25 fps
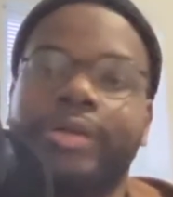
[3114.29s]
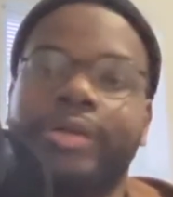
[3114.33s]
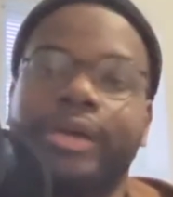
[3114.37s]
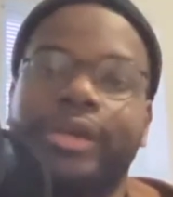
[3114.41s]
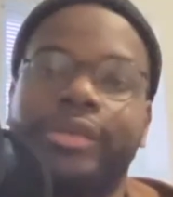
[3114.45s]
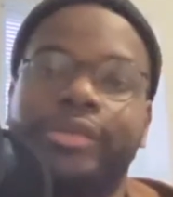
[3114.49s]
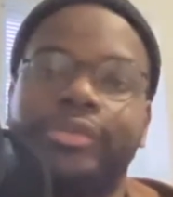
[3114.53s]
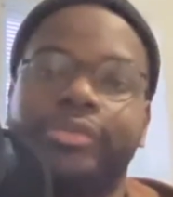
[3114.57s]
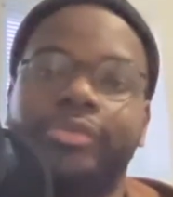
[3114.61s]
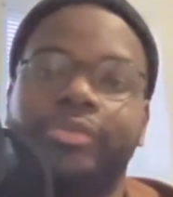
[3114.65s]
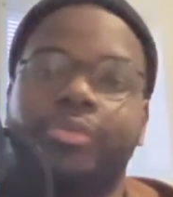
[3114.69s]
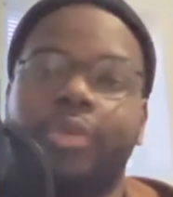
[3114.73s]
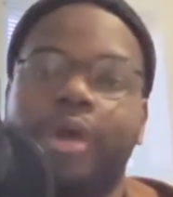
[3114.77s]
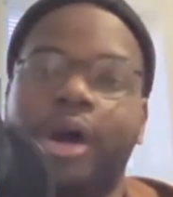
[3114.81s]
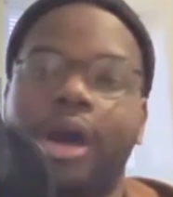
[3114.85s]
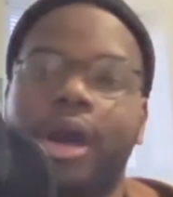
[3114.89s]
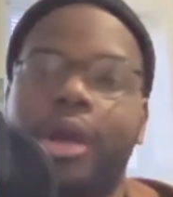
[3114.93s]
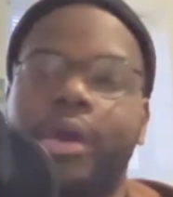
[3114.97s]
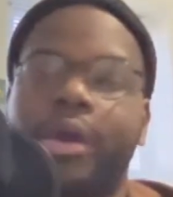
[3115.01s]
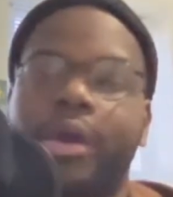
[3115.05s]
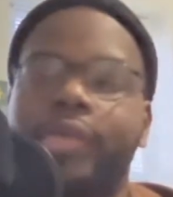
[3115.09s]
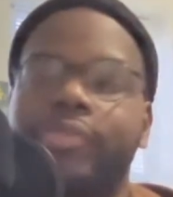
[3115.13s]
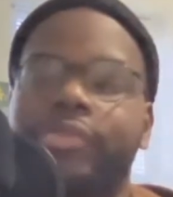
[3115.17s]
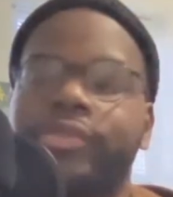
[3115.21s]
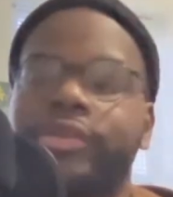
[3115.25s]
That is
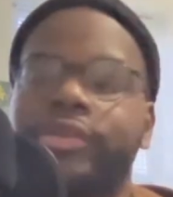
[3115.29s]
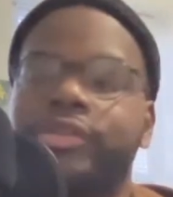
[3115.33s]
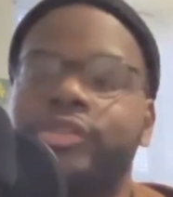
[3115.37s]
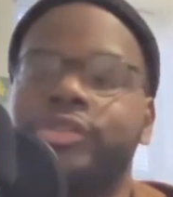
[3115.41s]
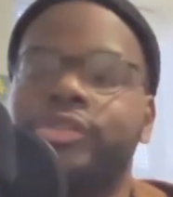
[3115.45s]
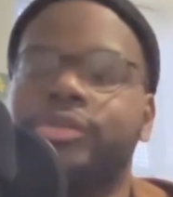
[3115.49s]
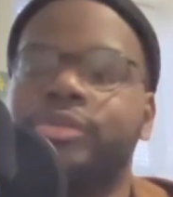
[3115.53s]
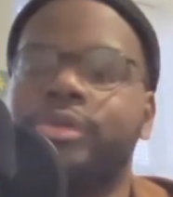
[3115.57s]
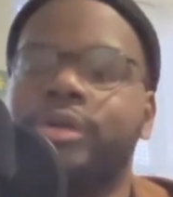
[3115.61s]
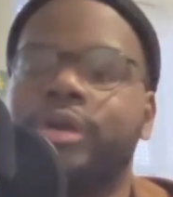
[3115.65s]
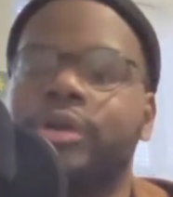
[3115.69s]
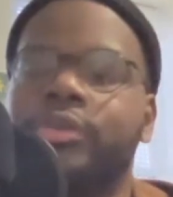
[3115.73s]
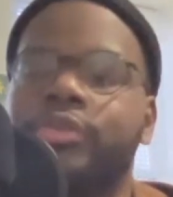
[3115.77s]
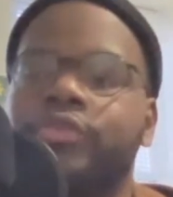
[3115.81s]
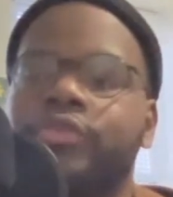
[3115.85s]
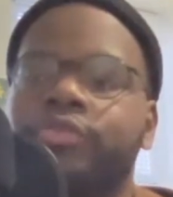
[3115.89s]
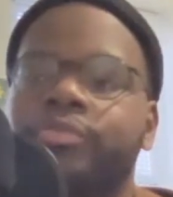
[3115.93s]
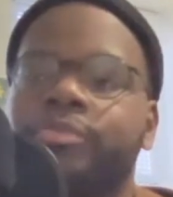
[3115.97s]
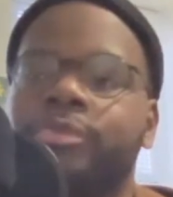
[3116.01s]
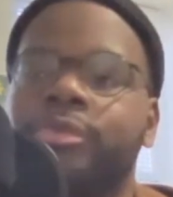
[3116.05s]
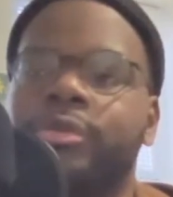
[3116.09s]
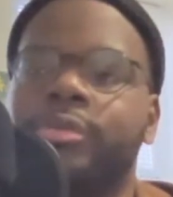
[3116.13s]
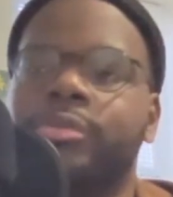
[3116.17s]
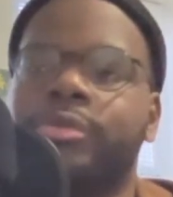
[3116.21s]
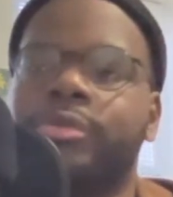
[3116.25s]
wild. Are you
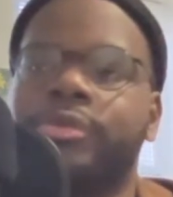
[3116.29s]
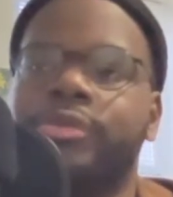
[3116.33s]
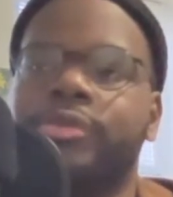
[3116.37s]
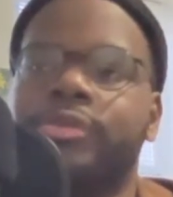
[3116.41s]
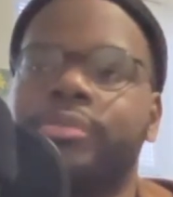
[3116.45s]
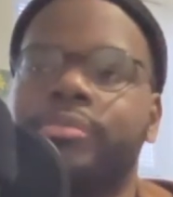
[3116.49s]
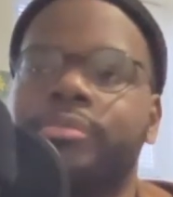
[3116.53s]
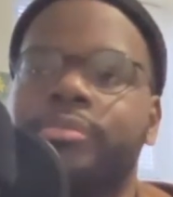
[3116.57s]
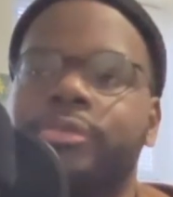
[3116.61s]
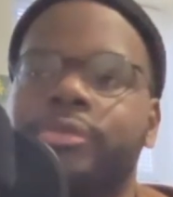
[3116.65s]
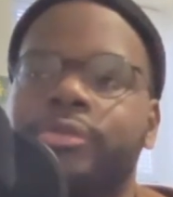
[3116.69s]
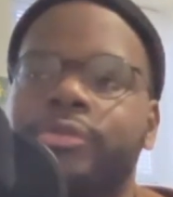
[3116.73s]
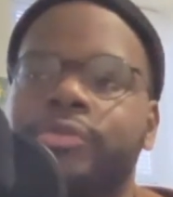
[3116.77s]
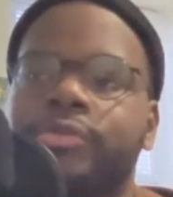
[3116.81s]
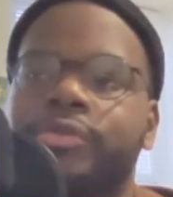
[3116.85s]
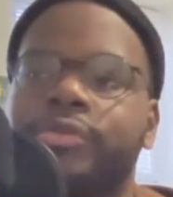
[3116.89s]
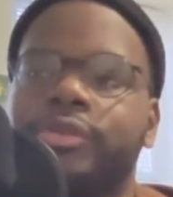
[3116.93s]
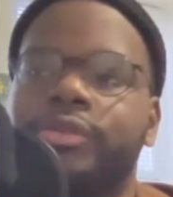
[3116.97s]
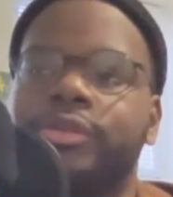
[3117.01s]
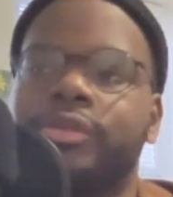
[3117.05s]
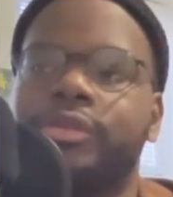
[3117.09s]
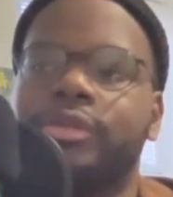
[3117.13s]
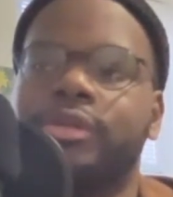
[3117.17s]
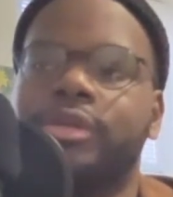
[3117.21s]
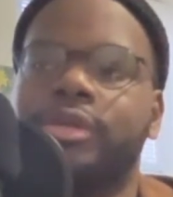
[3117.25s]
familiar with the
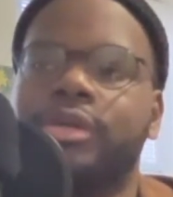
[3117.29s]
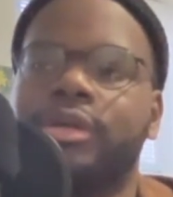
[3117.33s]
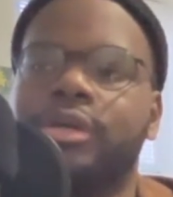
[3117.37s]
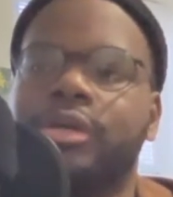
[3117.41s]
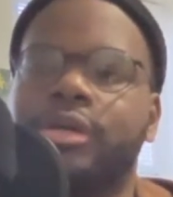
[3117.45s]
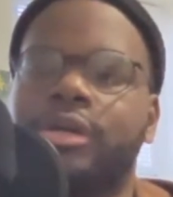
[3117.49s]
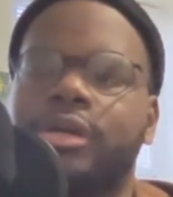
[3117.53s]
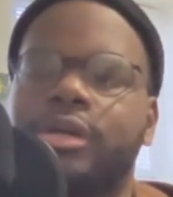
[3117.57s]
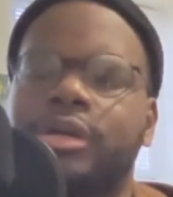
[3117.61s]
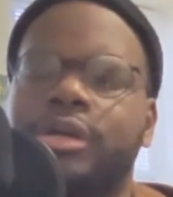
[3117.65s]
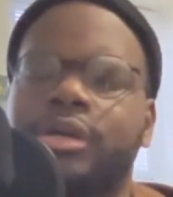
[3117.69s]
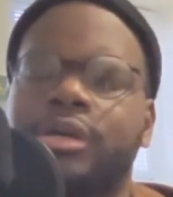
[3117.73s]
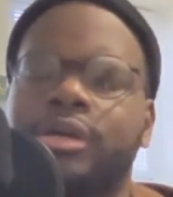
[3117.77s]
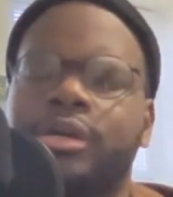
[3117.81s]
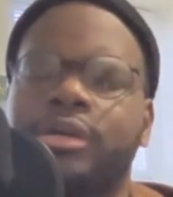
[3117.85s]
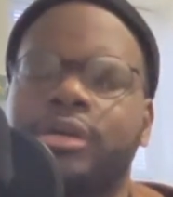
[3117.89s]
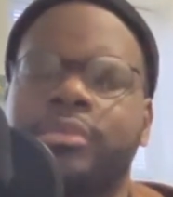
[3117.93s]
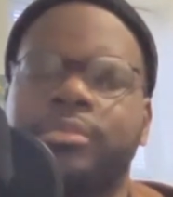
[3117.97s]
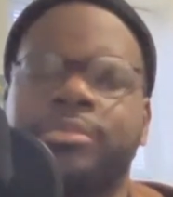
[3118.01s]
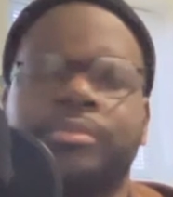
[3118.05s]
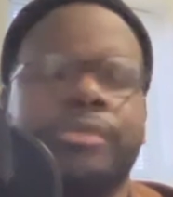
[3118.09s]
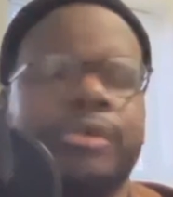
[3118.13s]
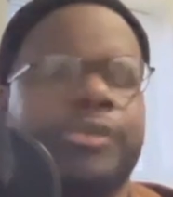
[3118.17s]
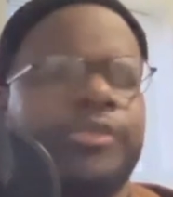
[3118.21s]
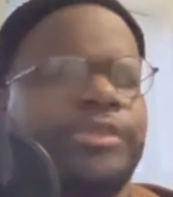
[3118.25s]
movie?
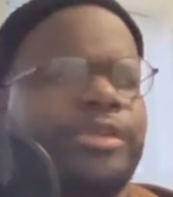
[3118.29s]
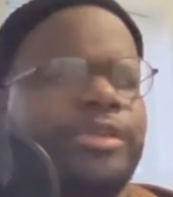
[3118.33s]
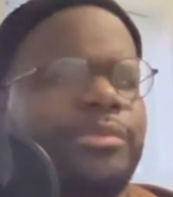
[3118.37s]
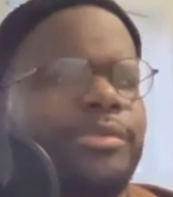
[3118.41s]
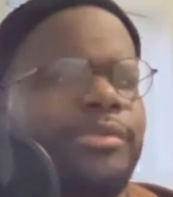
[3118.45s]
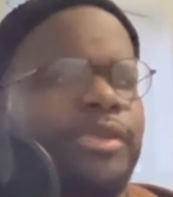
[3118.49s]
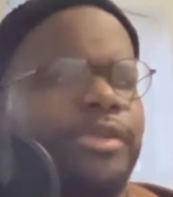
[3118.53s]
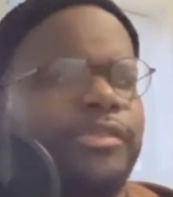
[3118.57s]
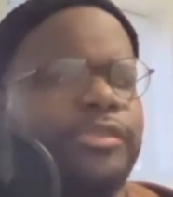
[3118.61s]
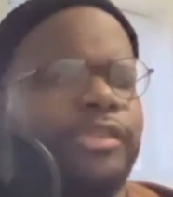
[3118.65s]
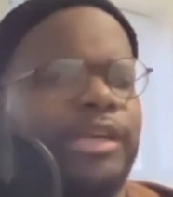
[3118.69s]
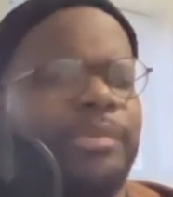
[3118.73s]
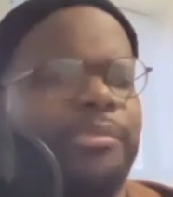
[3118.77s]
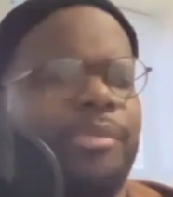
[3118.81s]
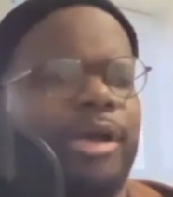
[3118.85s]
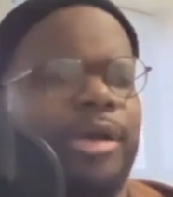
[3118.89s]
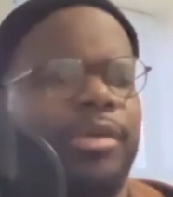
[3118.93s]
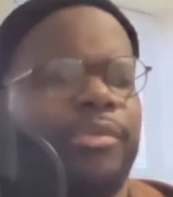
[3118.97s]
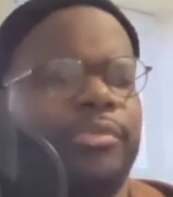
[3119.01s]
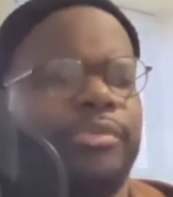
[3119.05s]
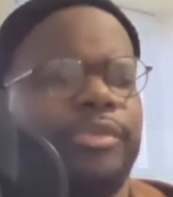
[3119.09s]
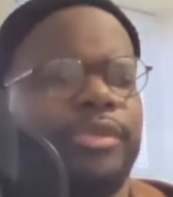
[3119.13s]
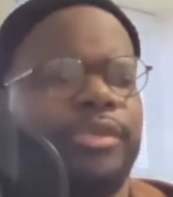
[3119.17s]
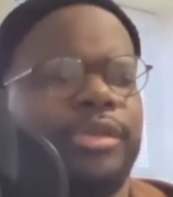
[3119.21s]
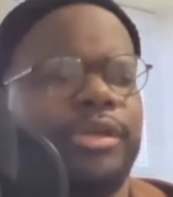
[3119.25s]
What was that movie that came
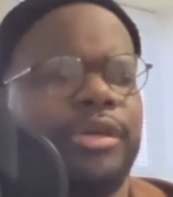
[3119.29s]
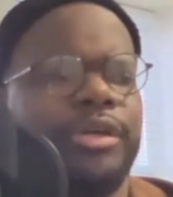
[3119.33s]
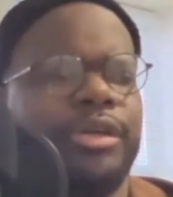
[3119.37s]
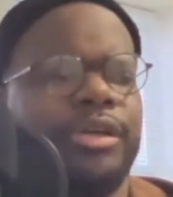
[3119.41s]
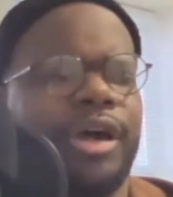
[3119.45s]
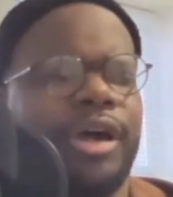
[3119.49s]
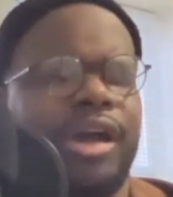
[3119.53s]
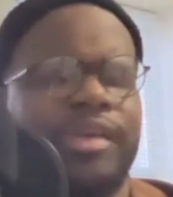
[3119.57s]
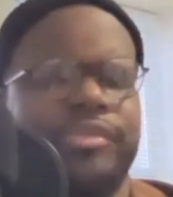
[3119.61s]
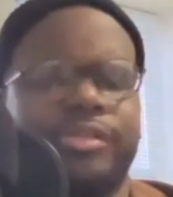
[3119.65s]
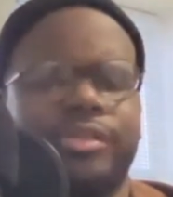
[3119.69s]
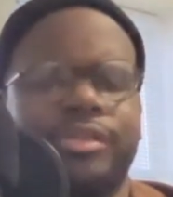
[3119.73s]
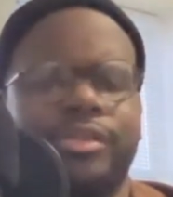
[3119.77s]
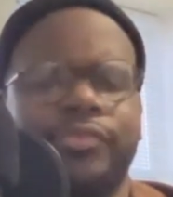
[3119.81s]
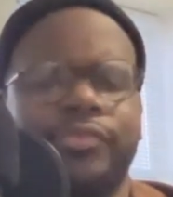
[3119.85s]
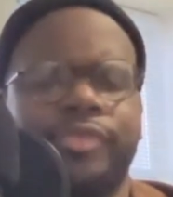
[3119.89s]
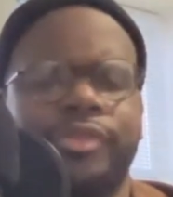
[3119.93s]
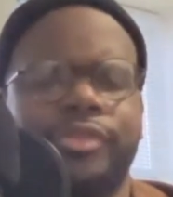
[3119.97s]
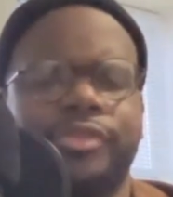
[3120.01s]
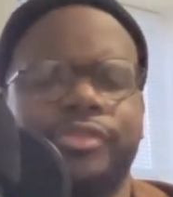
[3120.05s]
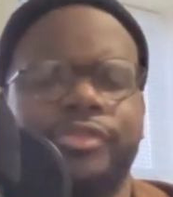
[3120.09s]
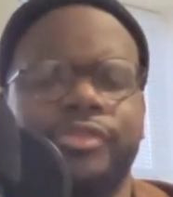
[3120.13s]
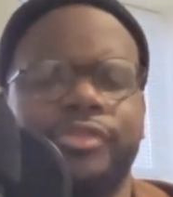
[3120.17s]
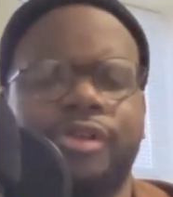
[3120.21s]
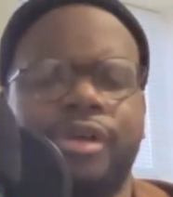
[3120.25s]
out? The Godzilla
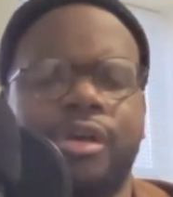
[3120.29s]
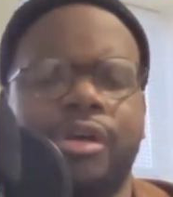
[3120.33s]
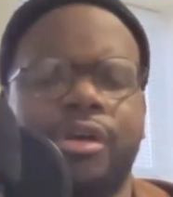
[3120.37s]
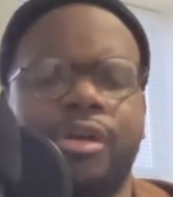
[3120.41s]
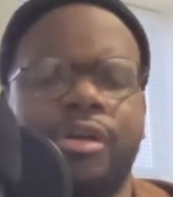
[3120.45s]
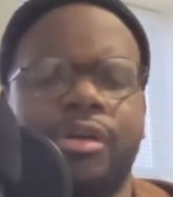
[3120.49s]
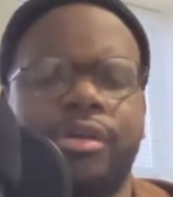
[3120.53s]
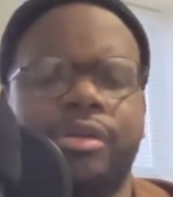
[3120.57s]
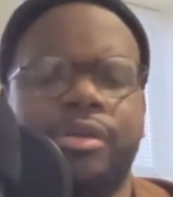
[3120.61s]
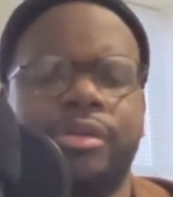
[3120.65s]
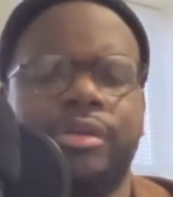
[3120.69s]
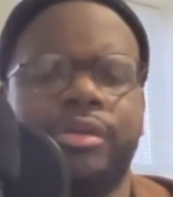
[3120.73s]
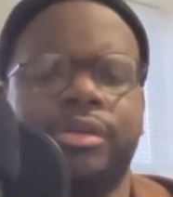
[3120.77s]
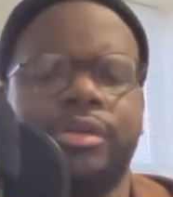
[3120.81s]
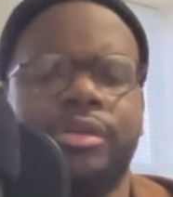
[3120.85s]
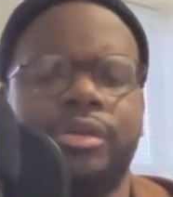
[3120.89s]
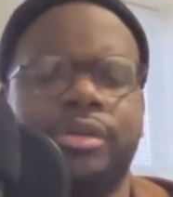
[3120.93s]
versus Kong.